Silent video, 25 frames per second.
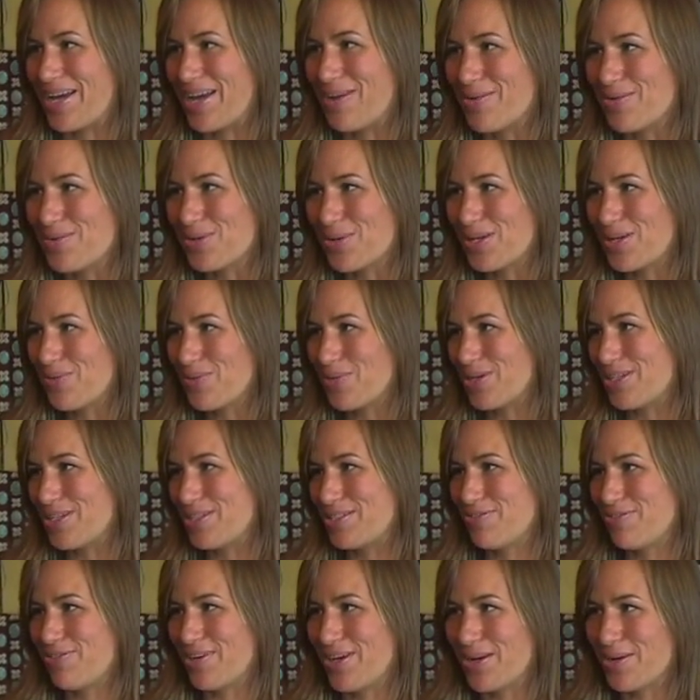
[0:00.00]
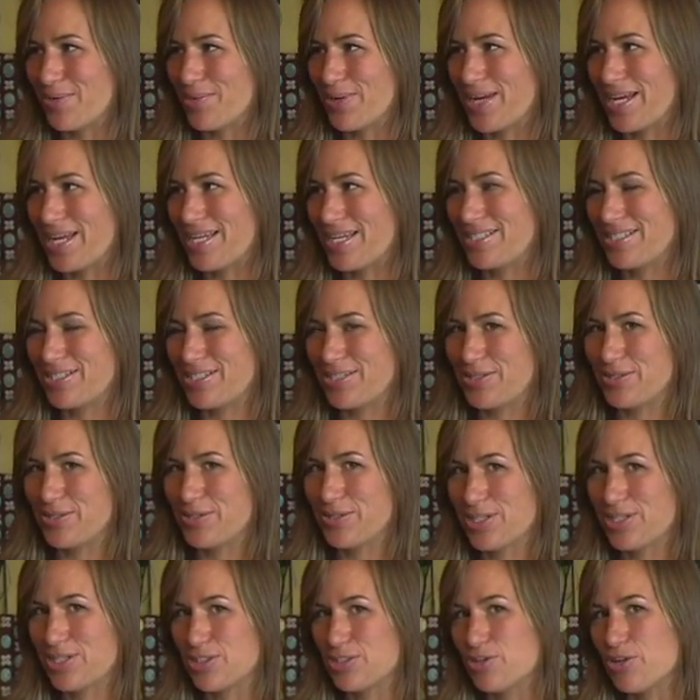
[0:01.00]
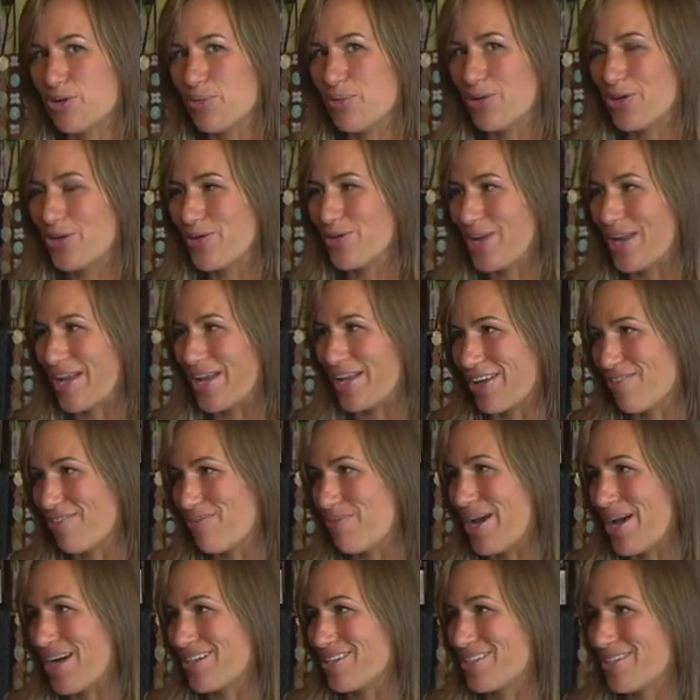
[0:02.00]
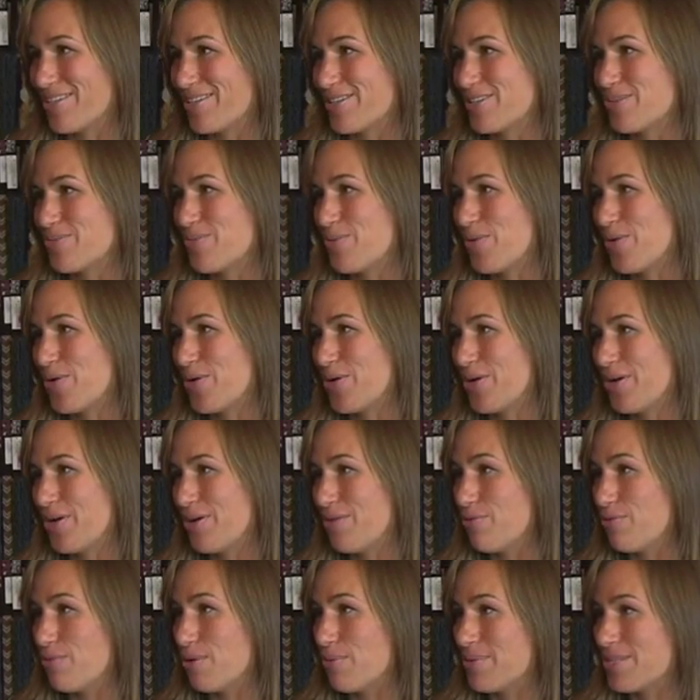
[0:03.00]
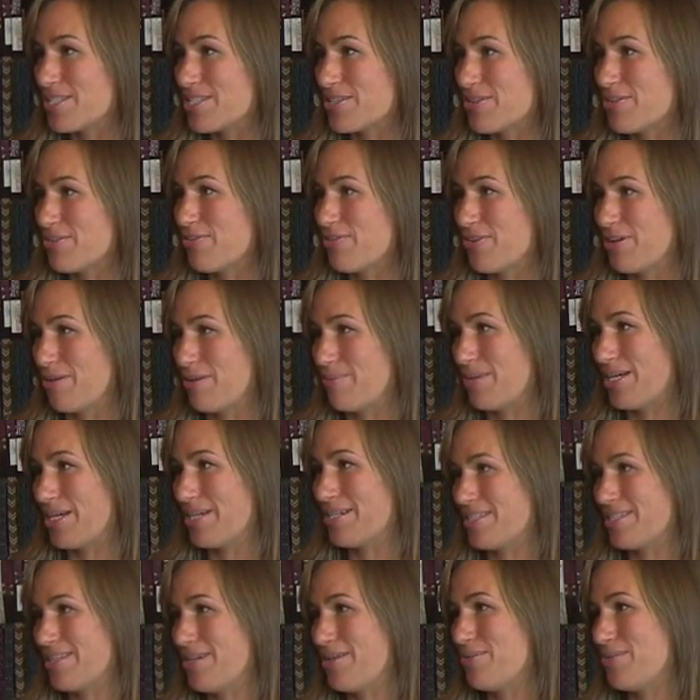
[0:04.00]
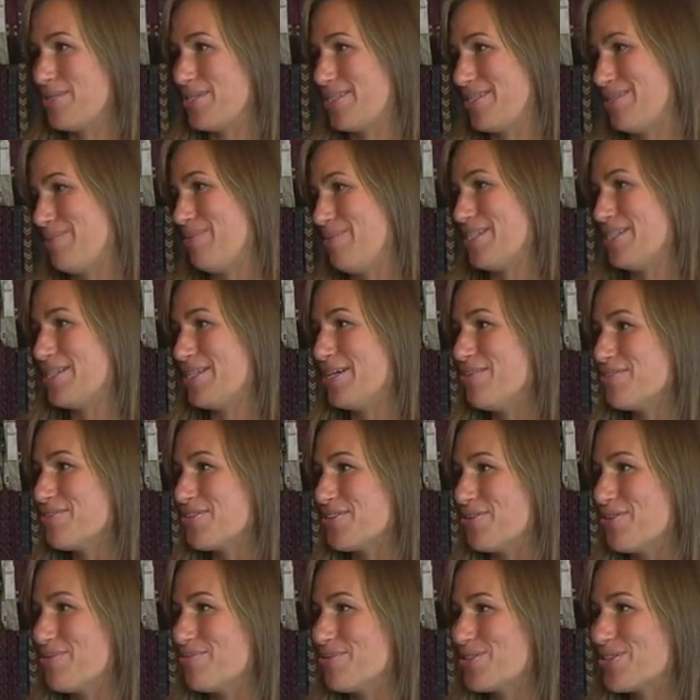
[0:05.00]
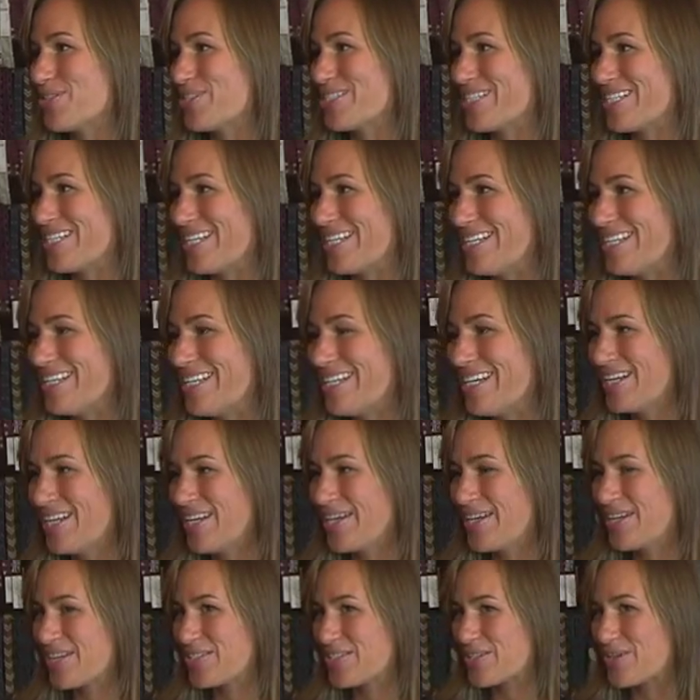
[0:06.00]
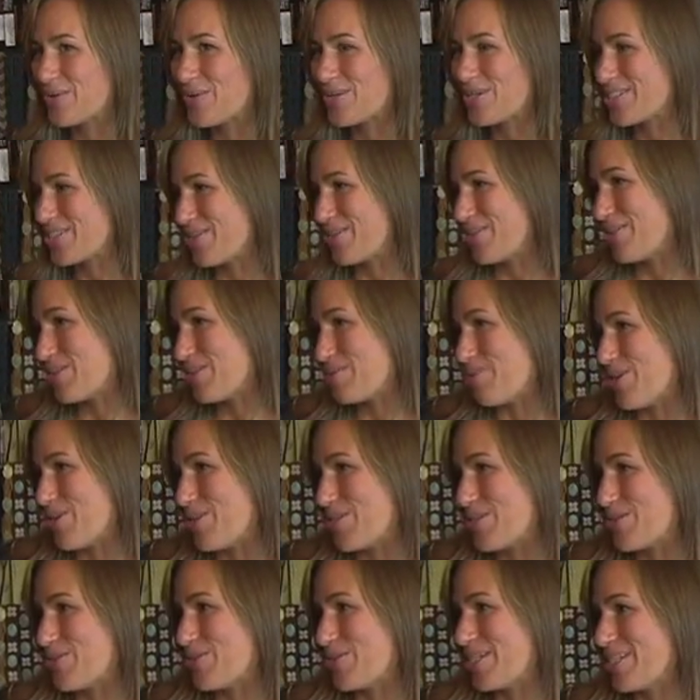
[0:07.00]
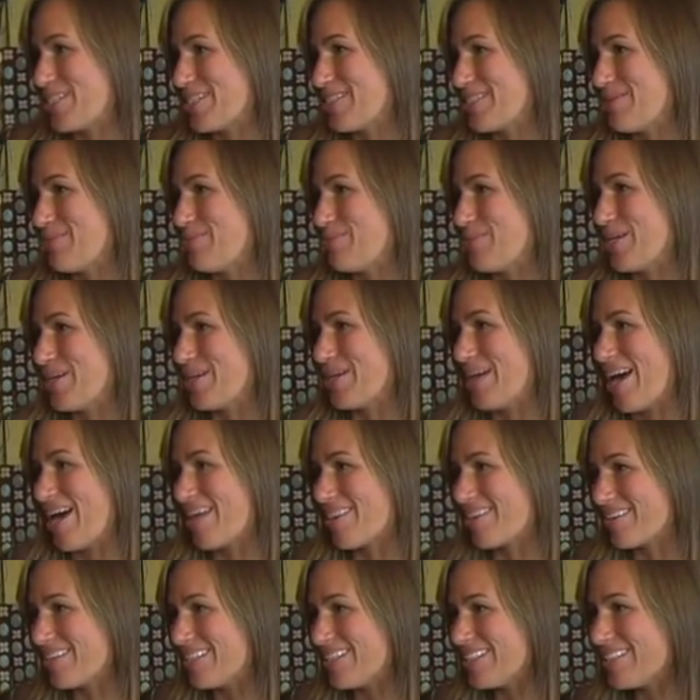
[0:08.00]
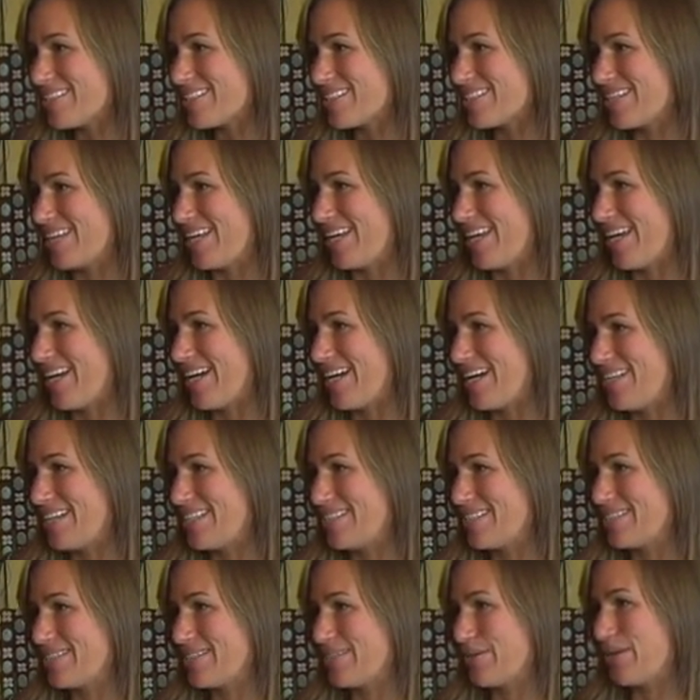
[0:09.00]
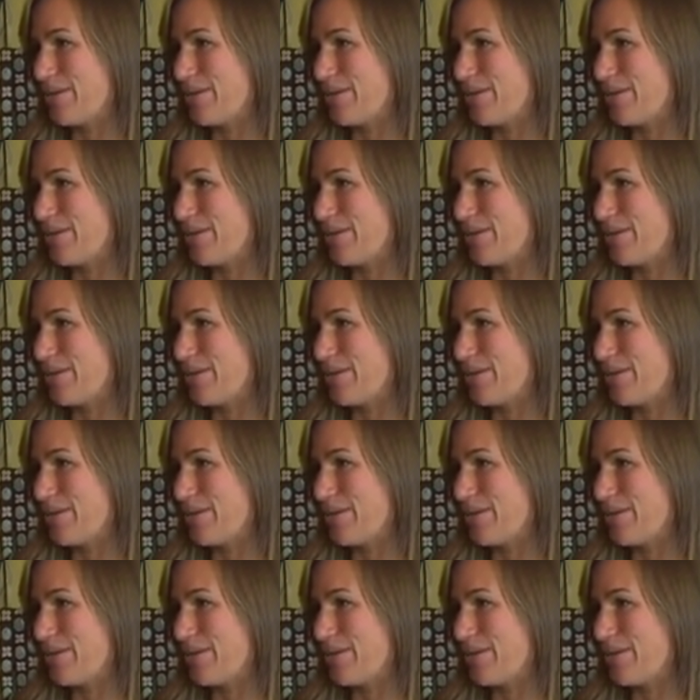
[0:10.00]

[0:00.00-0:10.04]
I really wanted to find a way to contribute give back to the sport of women's surfing because I was myself so immersed in it. So I started sponsoring some young athletes, and